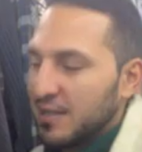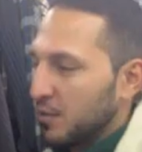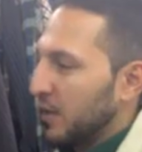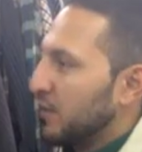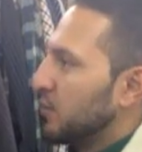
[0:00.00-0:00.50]
And so
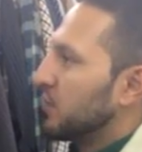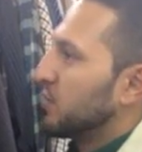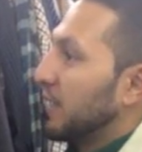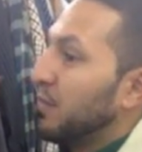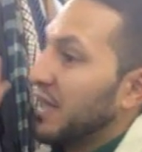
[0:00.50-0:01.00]
what I do
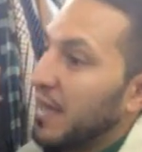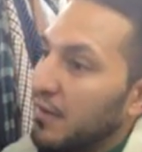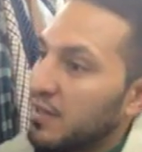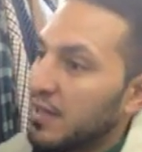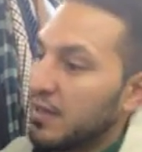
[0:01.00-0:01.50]
is I pick
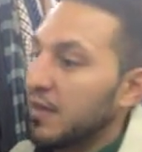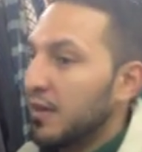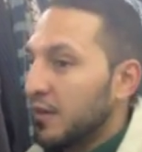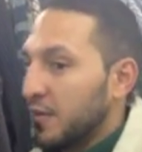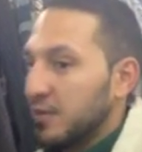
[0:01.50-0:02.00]
everything
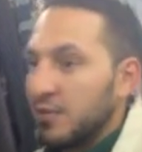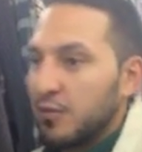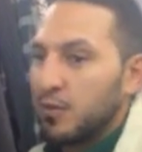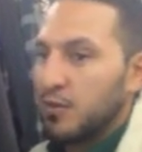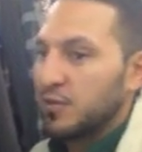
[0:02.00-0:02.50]
first and
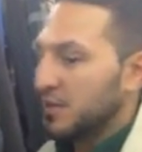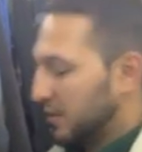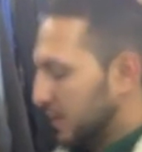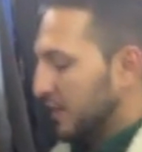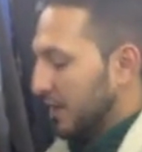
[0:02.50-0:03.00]
foremost,
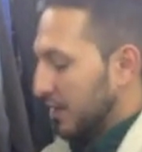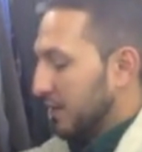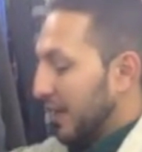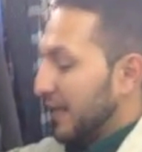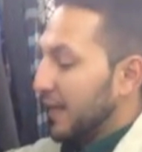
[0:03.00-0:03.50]

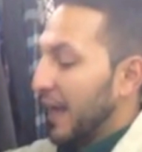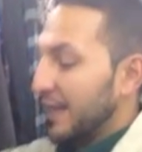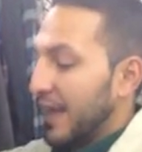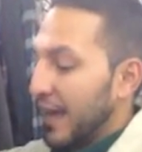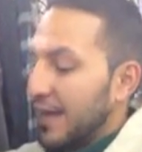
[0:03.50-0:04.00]
and then
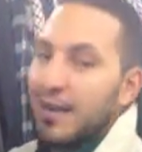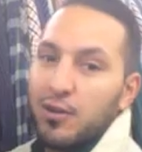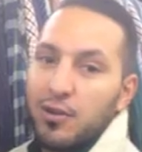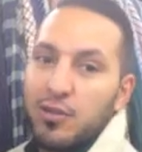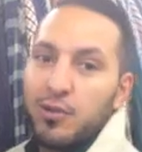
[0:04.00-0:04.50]
at the end I'll
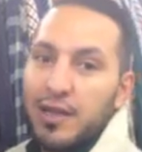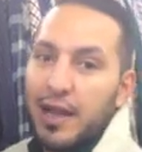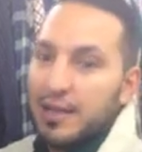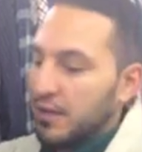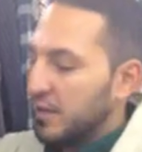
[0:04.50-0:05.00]
go through it
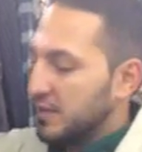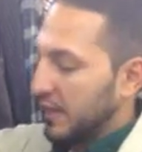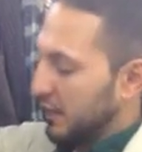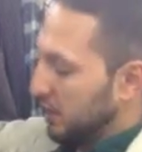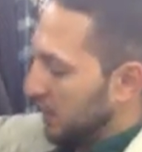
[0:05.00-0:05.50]
again, give it a
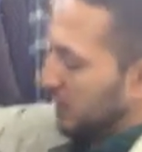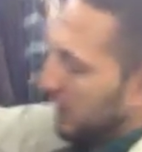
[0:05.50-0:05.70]
second look,